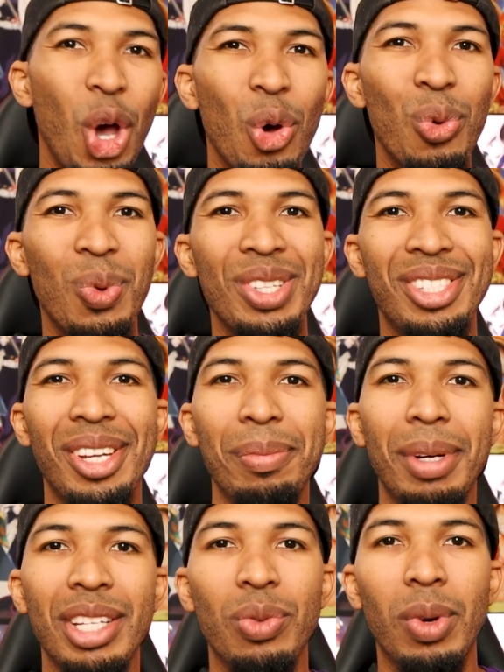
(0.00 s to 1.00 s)
Oh, what's
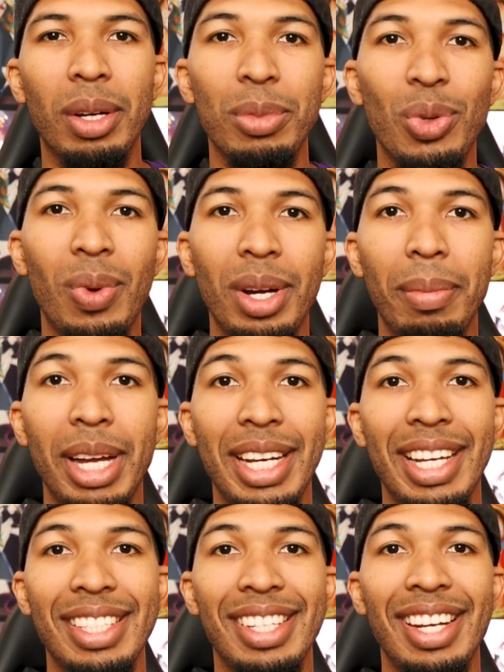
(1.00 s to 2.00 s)
up, buds? Welcome to Wanna
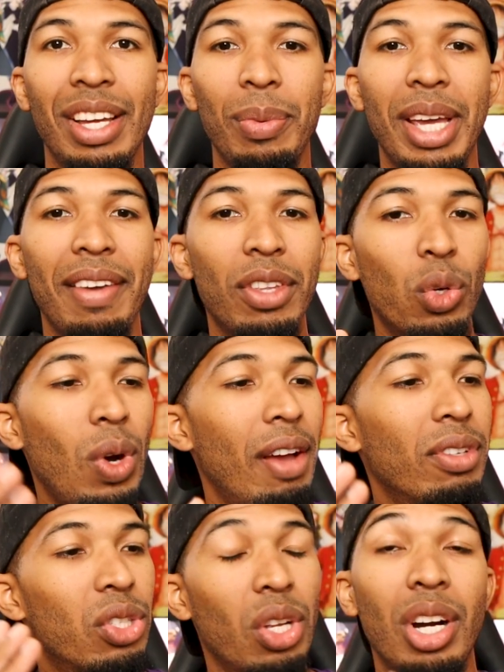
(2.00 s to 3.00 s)
Buy Now. Today we have the
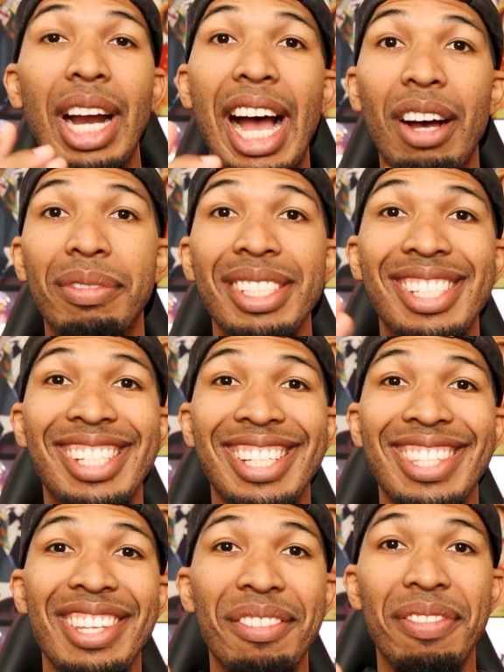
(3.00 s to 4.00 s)
Gravastar Alpha
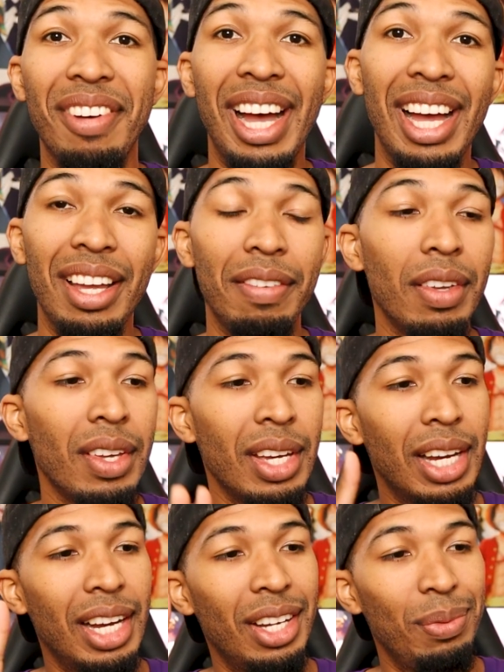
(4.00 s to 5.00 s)
65.
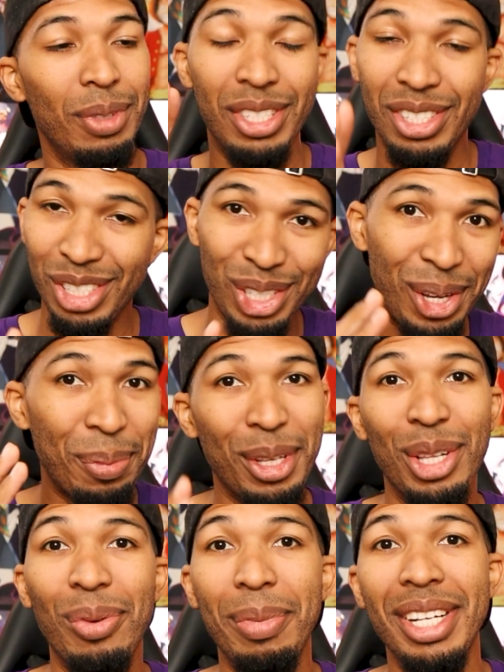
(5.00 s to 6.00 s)
Um, this is something
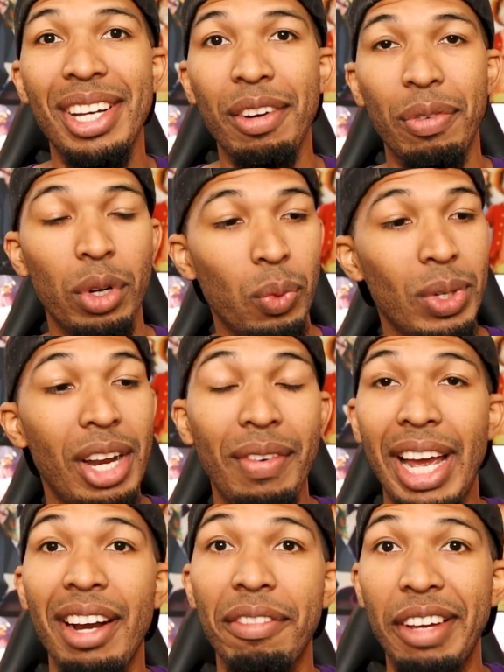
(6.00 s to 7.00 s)
a little bit different. We
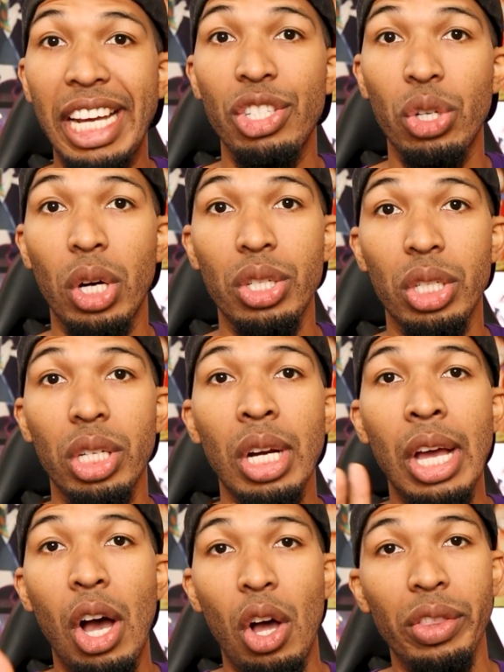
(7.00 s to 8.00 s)
never had a fast charger
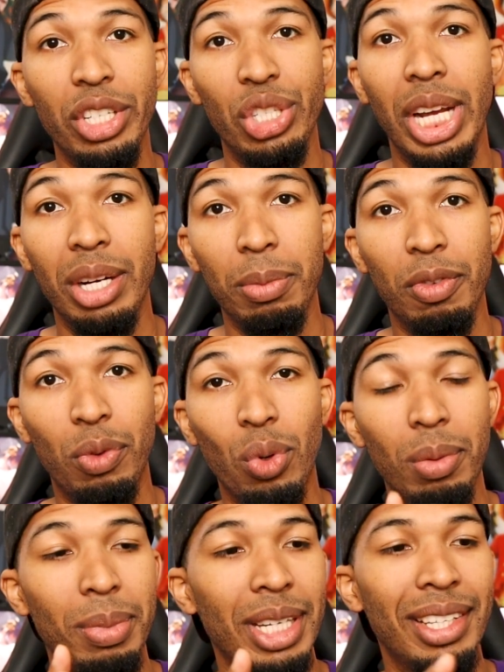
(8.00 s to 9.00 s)
on this channel
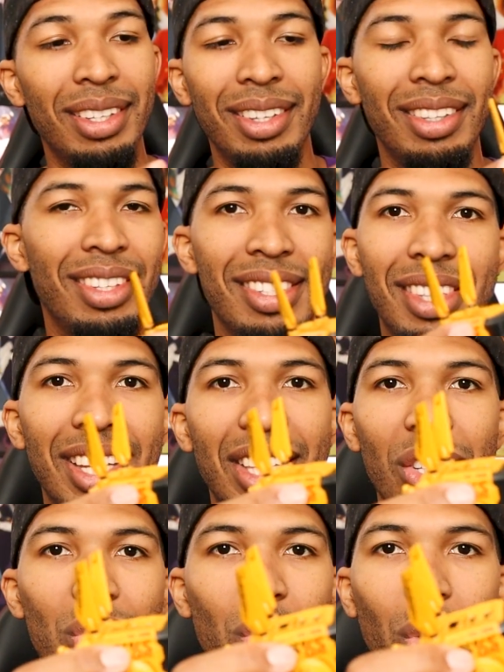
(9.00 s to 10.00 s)
before, but this thing
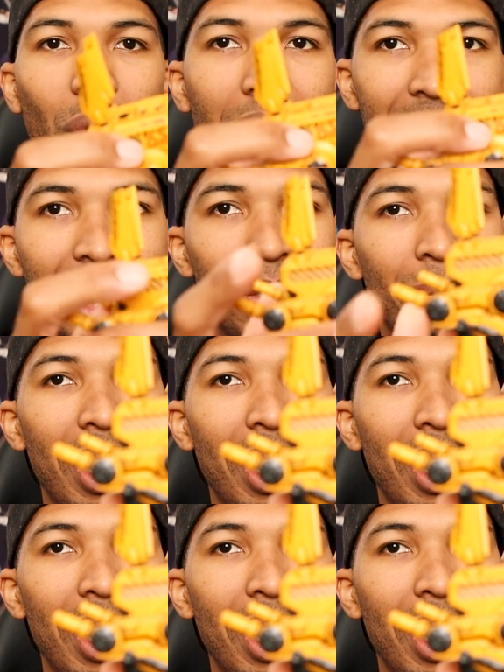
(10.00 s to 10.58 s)
looks crazy,